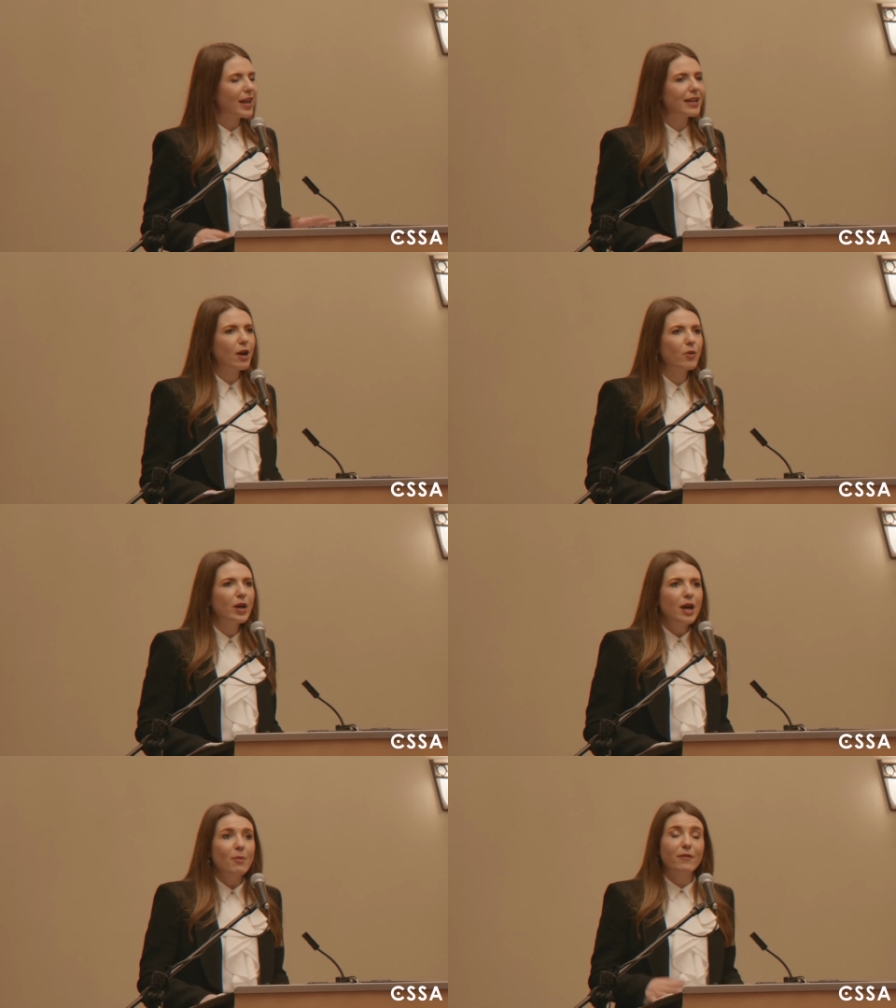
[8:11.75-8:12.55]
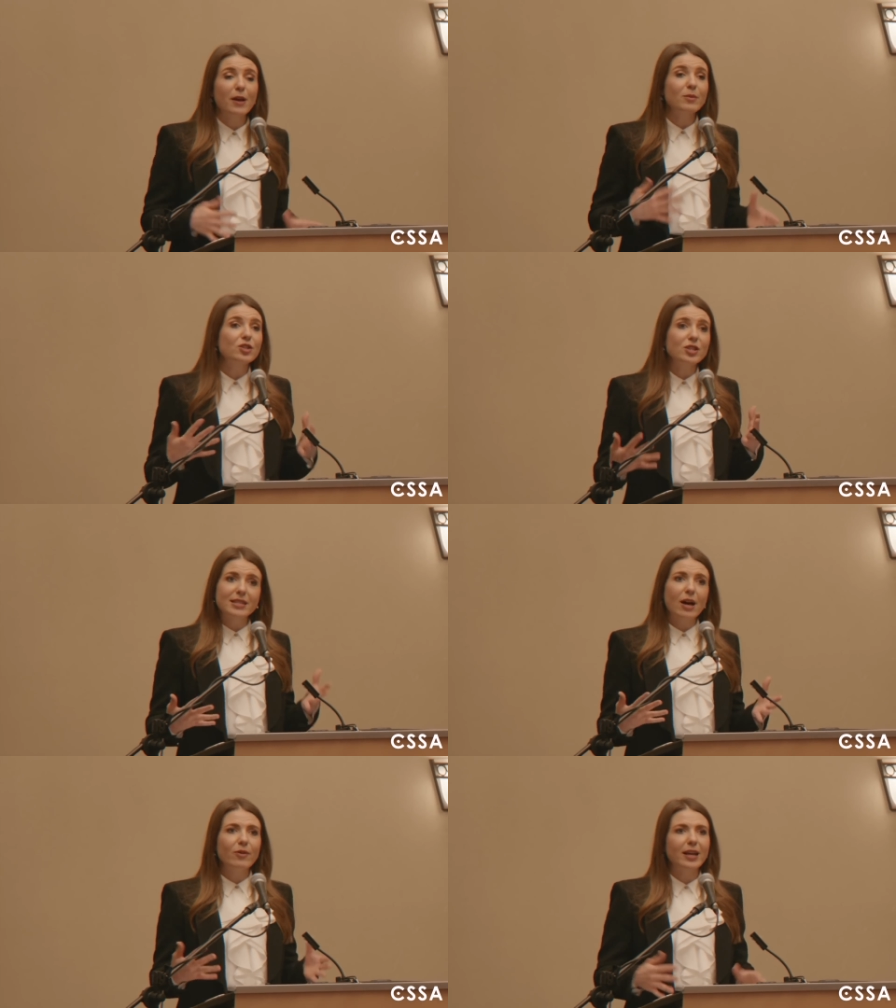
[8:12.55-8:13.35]
And now my family's
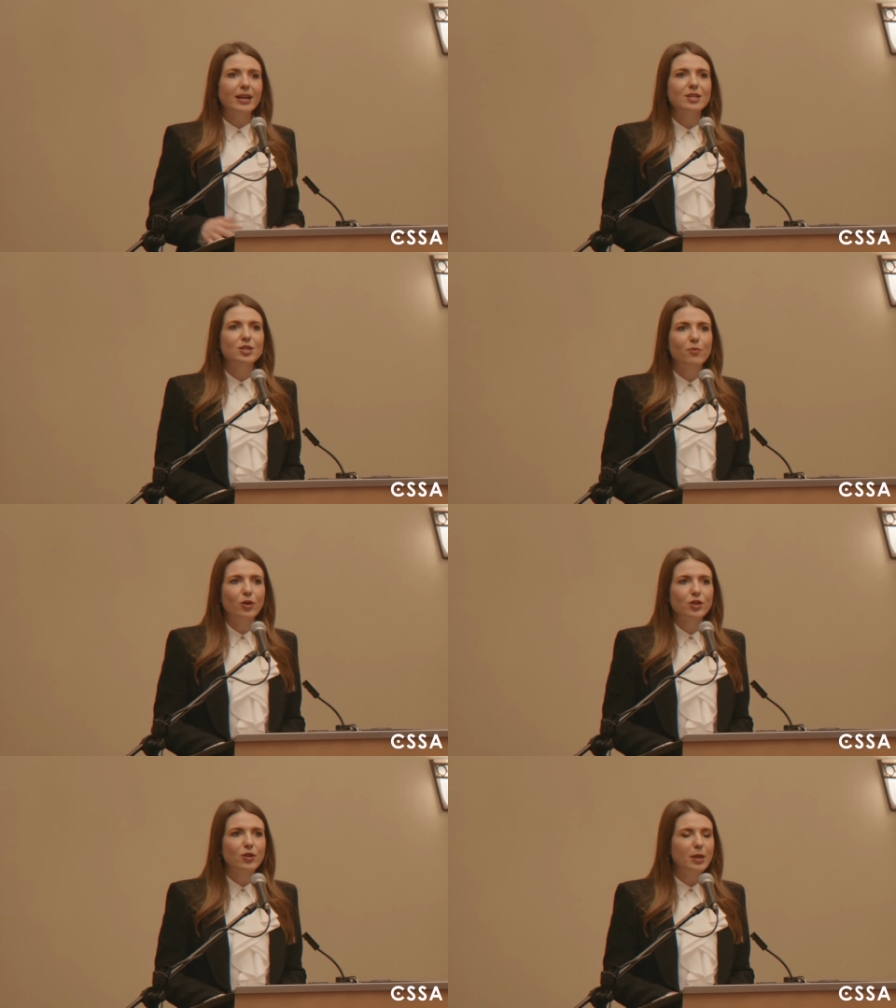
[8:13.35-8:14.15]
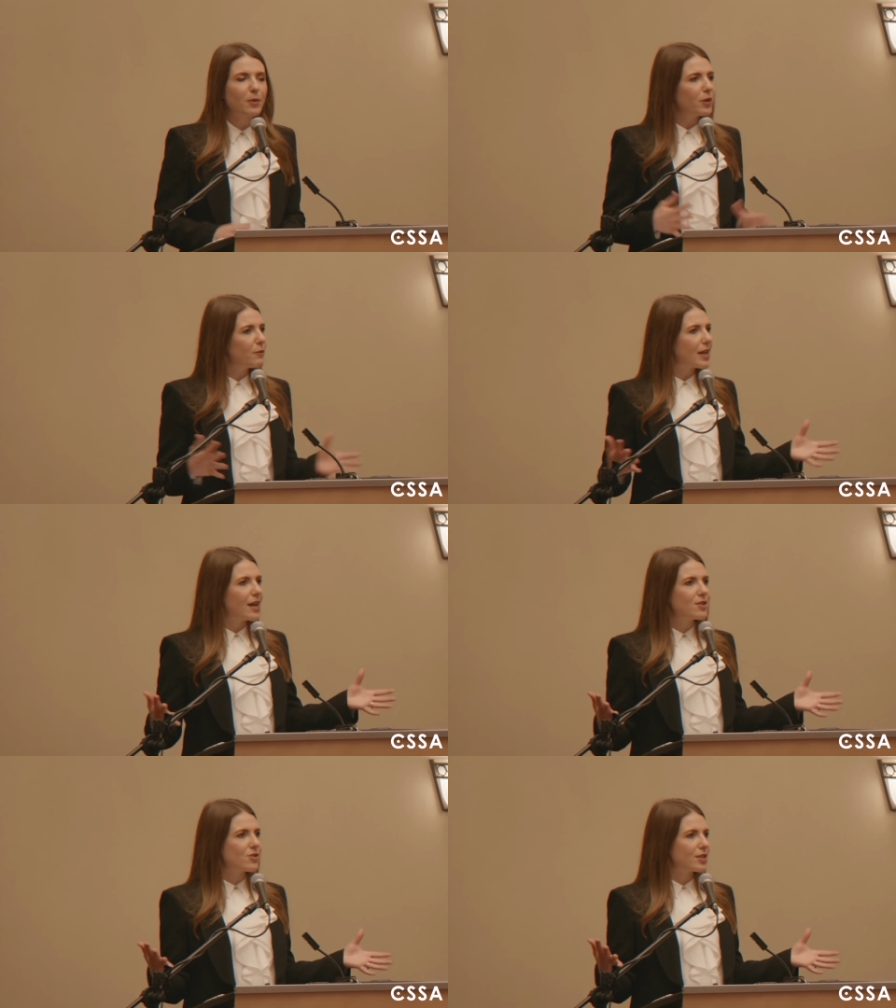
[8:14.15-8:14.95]
just now getting into sports shooting, but we've been
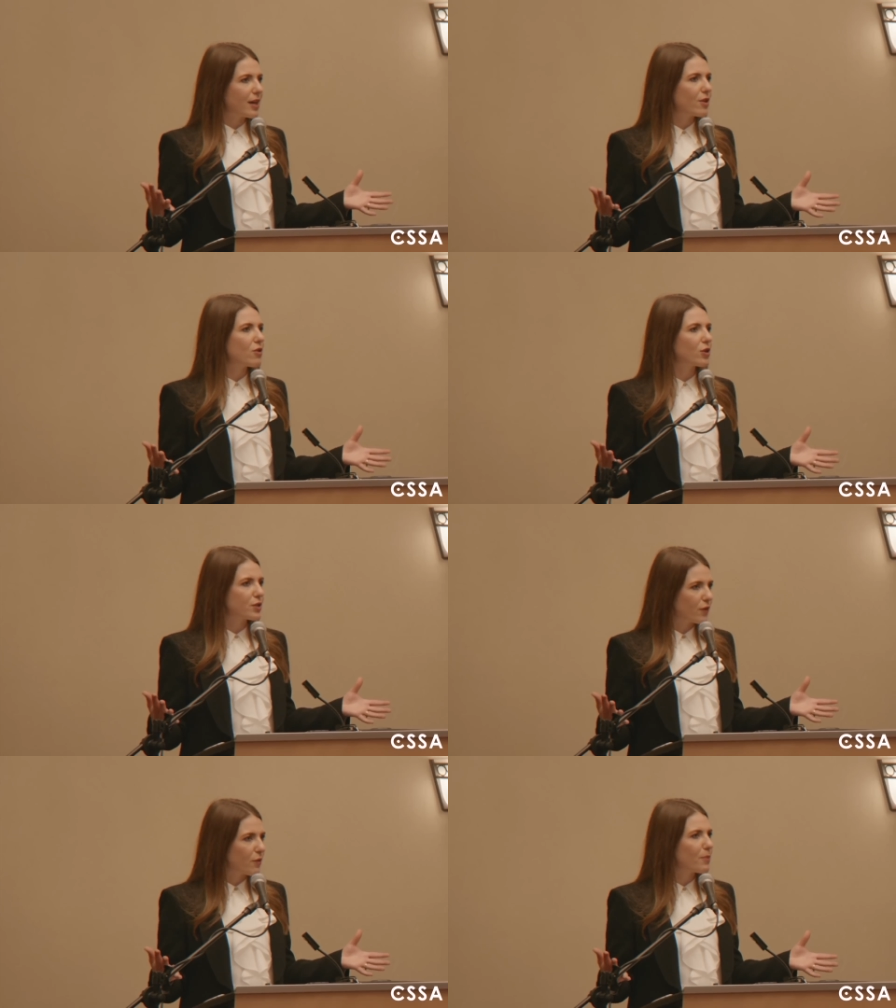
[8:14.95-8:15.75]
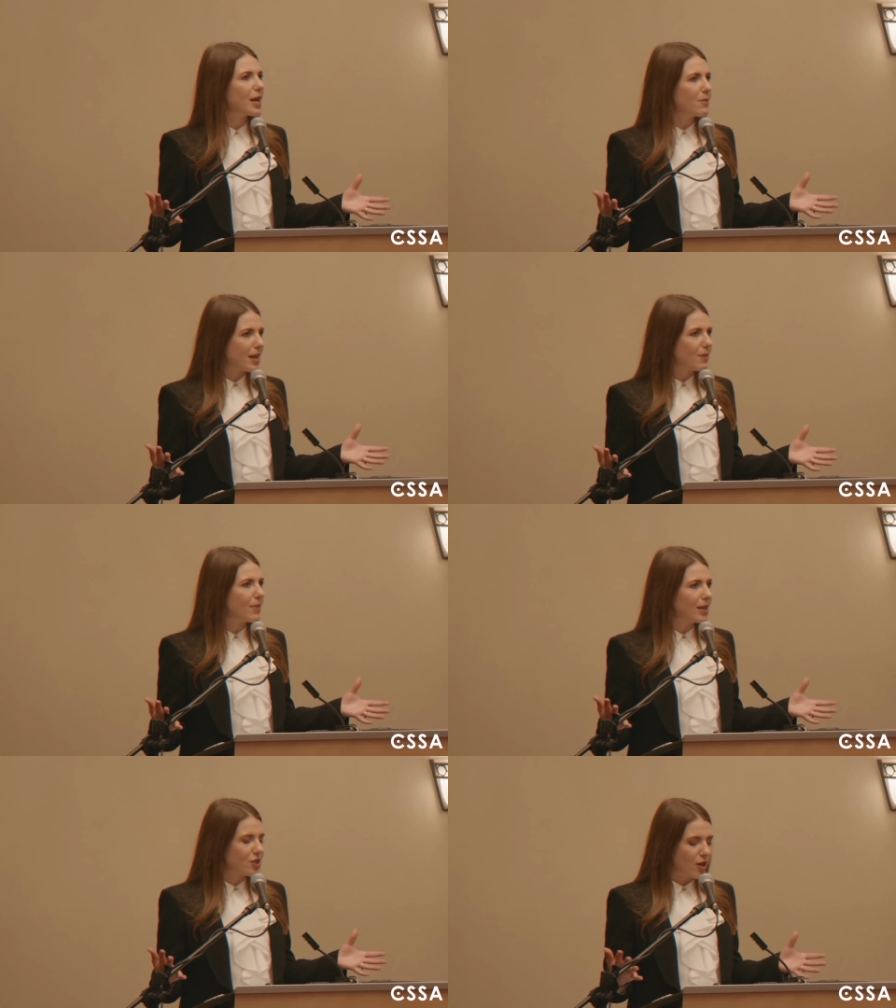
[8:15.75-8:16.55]
hunters and gun owners for many, many,
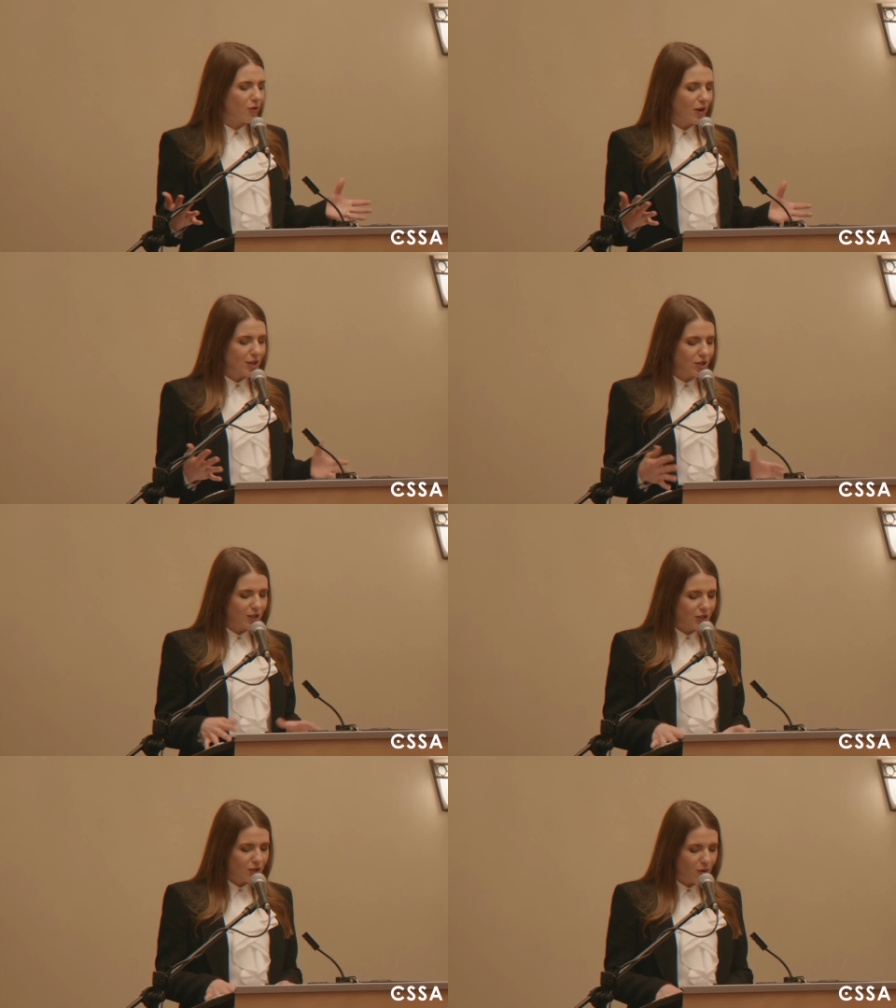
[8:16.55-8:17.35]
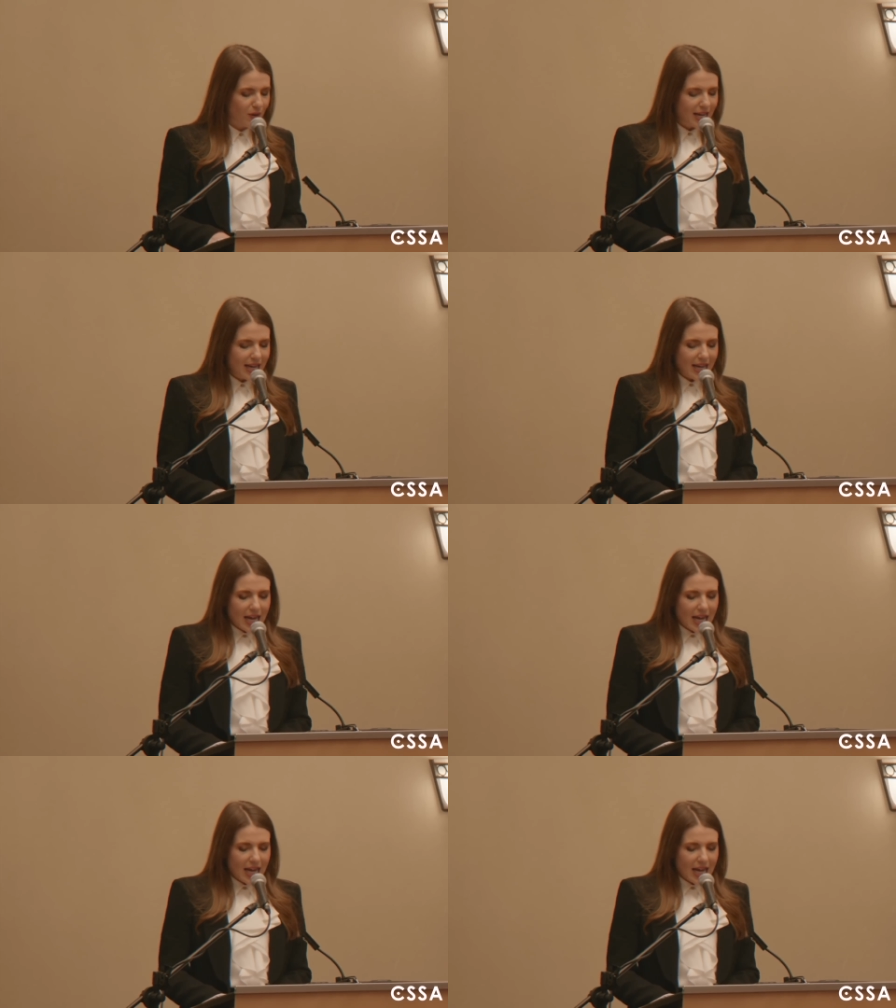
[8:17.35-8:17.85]
many generations. So